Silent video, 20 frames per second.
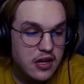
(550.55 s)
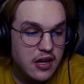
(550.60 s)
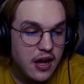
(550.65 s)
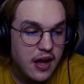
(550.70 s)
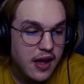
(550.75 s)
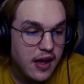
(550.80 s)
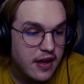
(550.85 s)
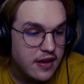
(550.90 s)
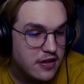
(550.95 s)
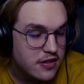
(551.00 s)

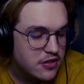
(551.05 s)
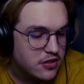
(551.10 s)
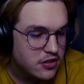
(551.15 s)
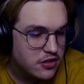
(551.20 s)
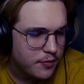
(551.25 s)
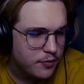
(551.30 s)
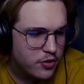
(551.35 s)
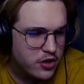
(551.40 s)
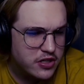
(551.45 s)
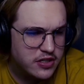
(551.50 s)
as
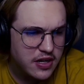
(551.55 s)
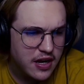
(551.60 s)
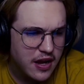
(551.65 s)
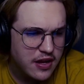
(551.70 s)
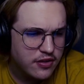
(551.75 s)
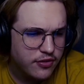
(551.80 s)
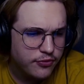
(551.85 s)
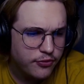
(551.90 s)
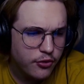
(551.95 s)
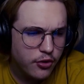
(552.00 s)
recent
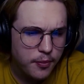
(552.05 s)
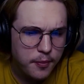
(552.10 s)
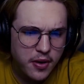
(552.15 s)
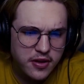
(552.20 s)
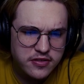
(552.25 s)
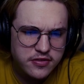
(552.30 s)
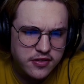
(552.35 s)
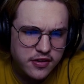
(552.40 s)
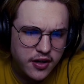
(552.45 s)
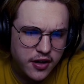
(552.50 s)
as 4
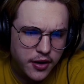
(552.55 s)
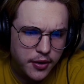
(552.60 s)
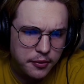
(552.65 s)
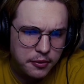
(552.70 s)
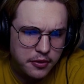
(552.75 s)
months ago.